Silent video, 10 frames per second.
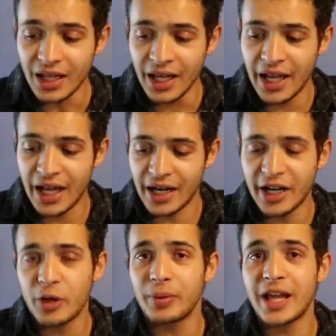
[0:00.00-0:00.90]
And
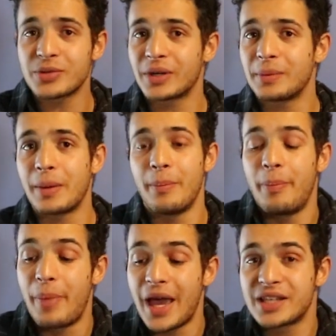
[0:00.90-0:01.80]
another place where I get my
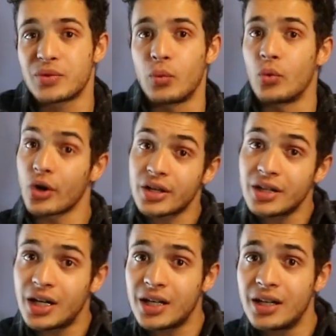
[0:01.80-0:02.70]
best work
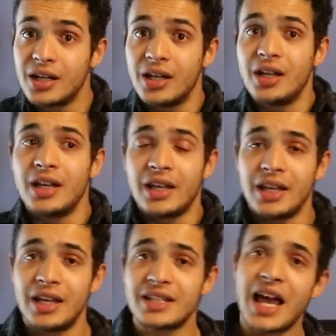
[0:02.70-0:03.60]
done
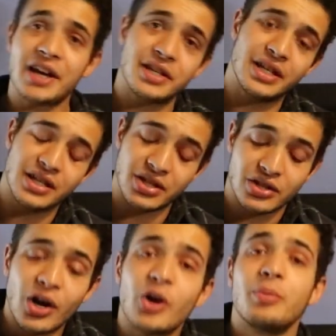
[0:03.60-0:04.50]
is actually in
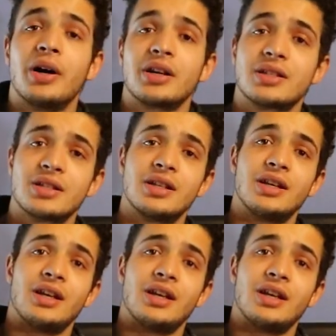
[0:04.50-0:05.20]
Starbucks.